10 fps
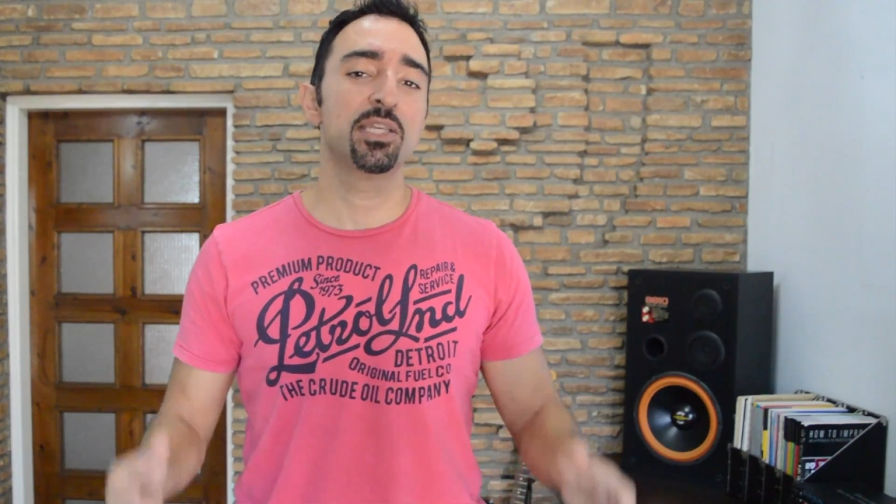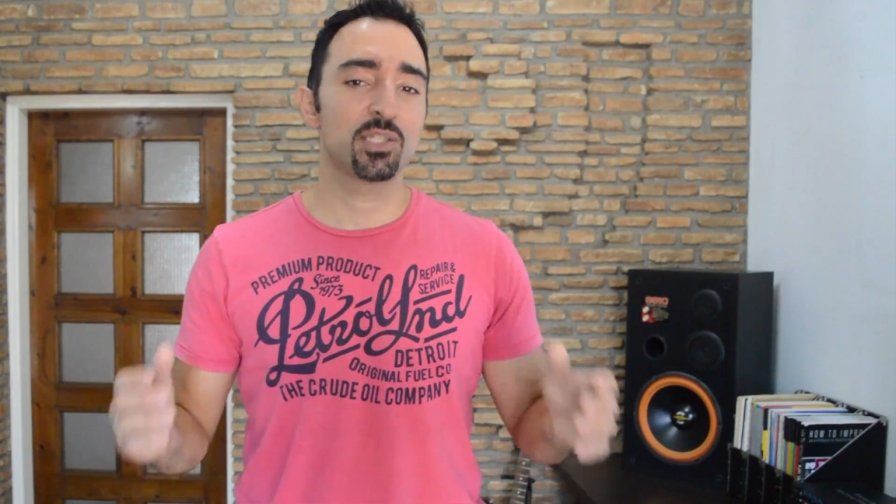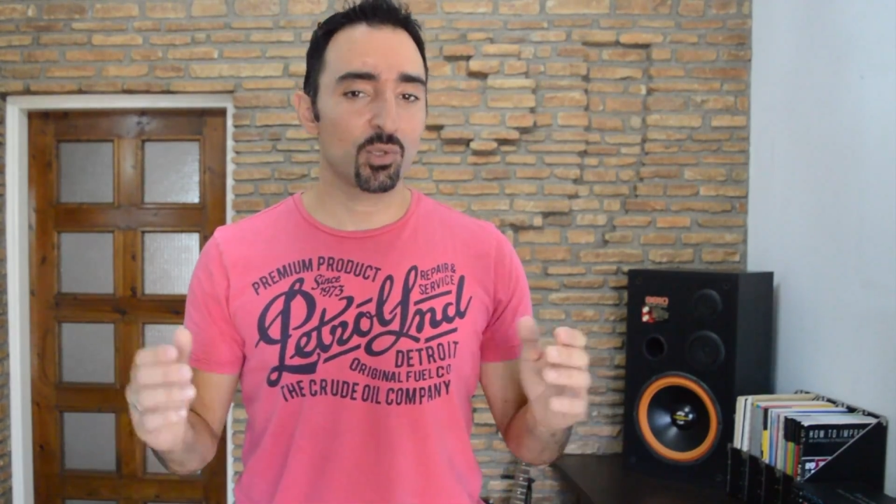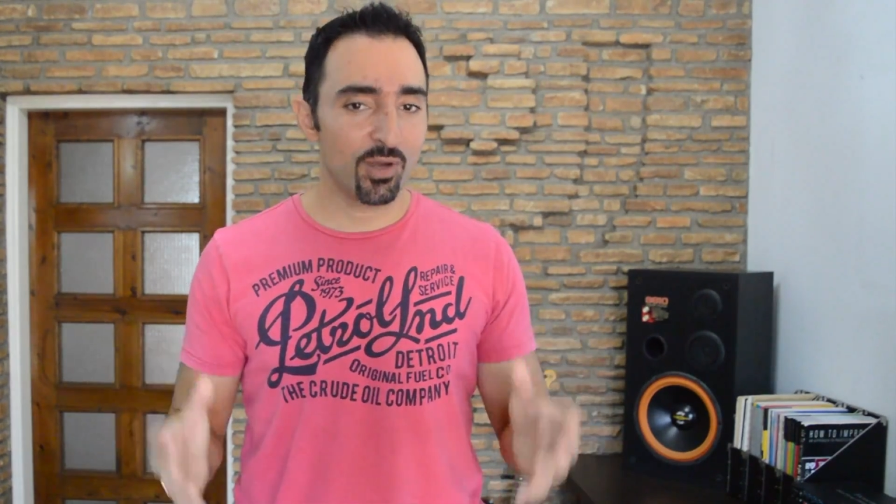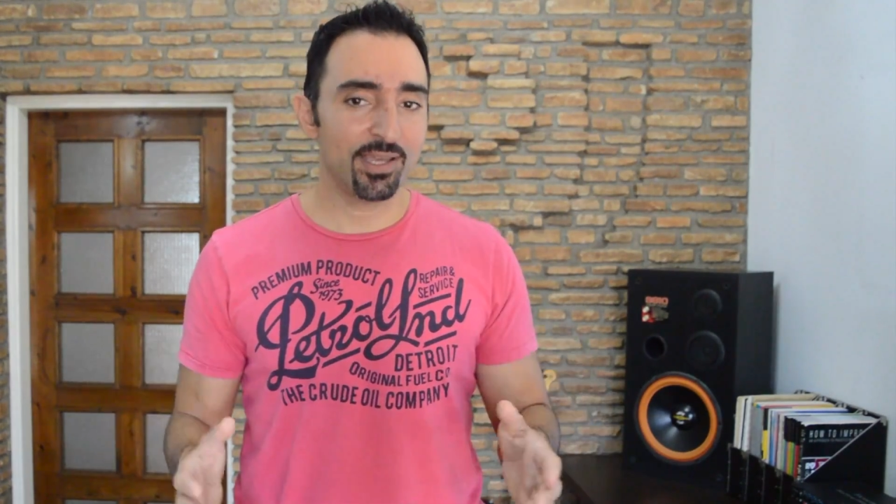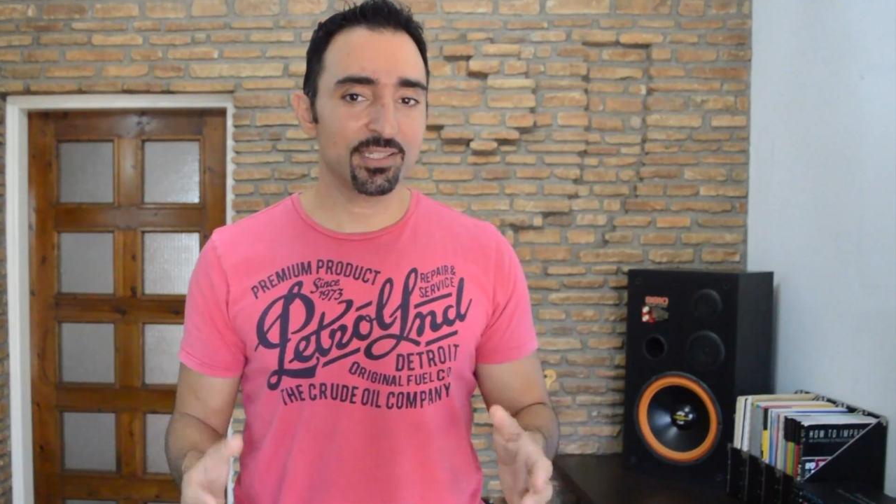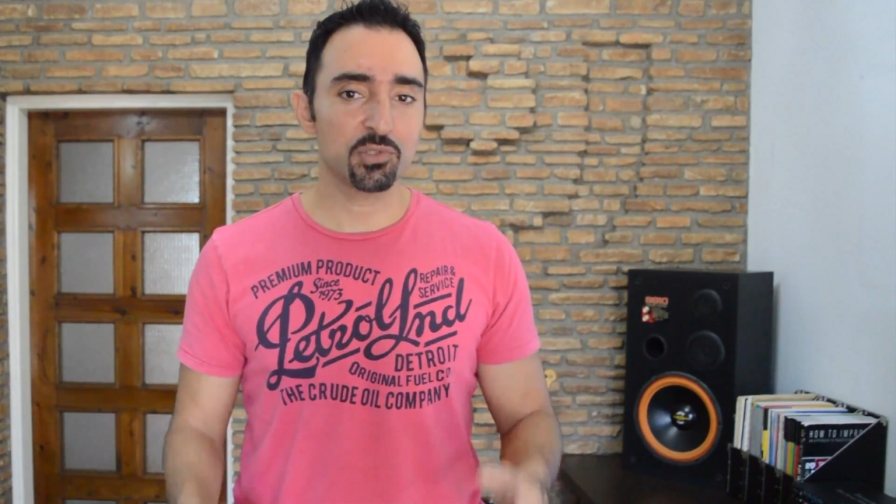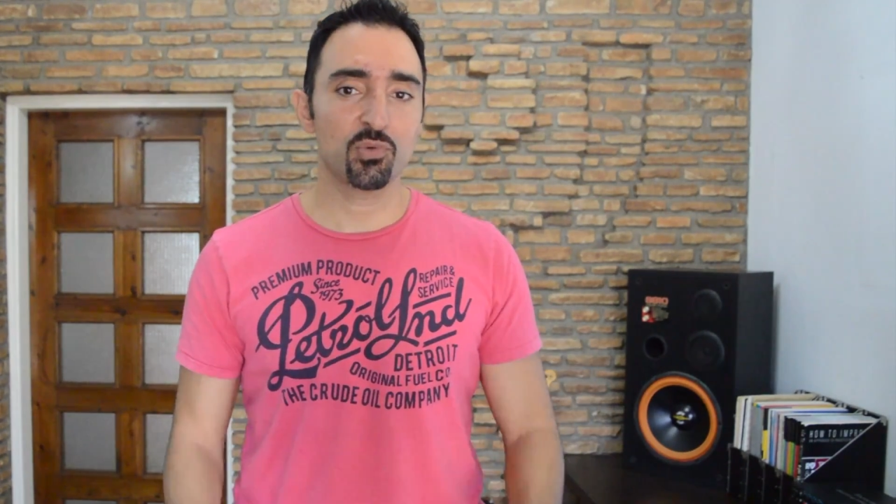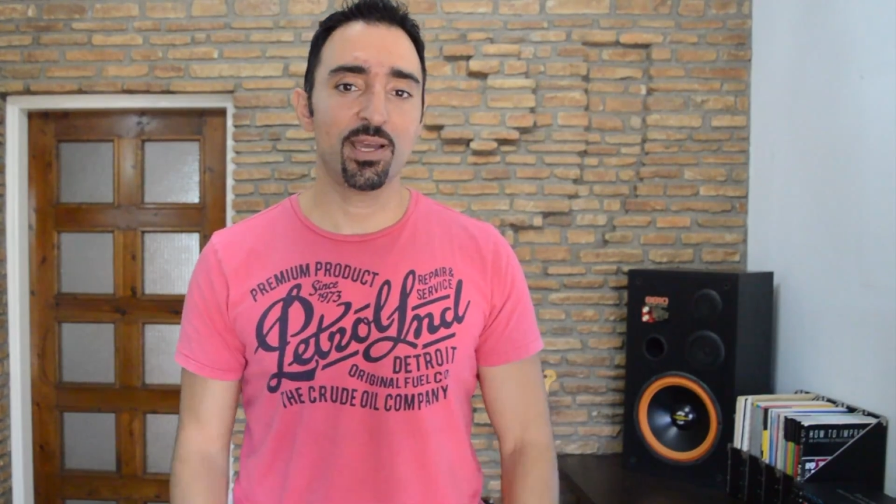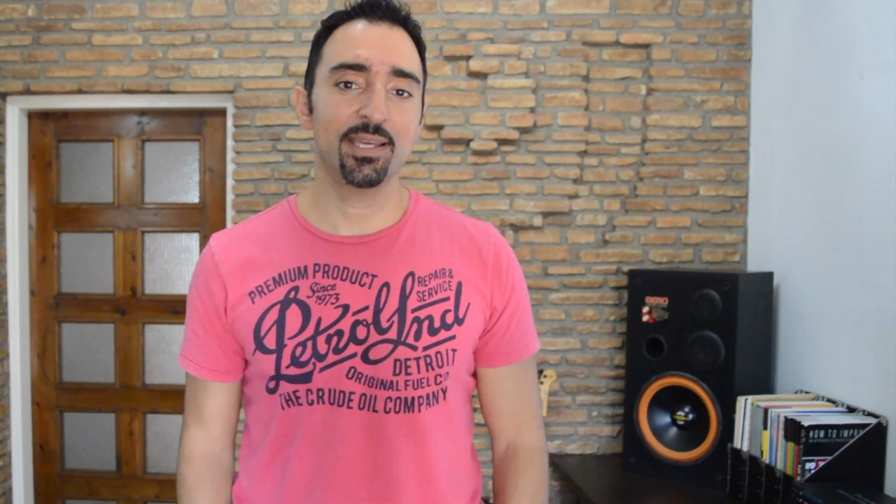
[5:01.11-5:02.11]
So go ahead
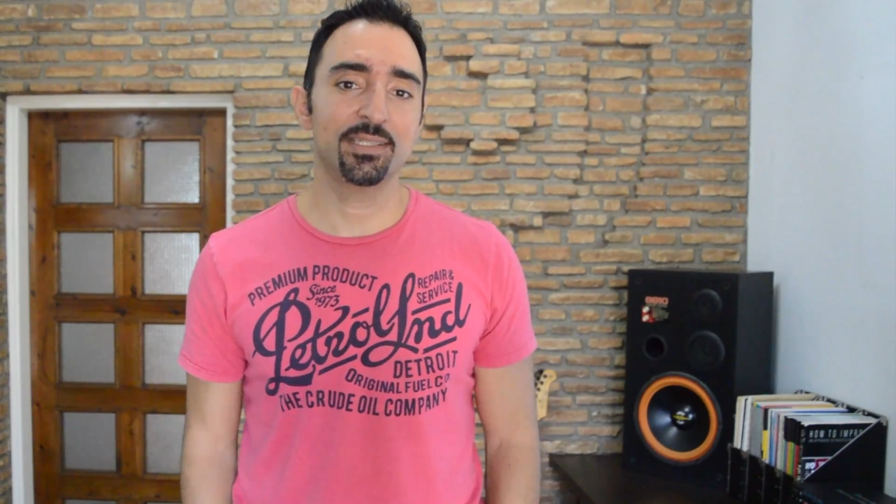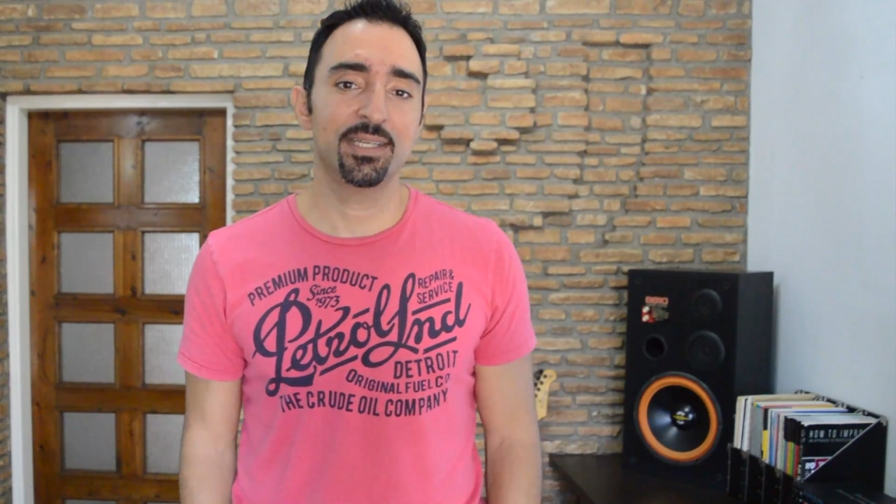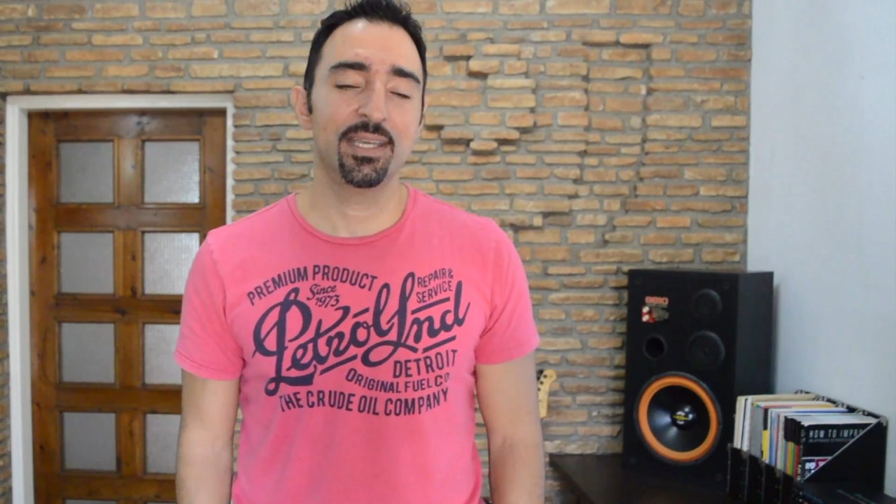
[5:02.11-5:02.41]
and try it.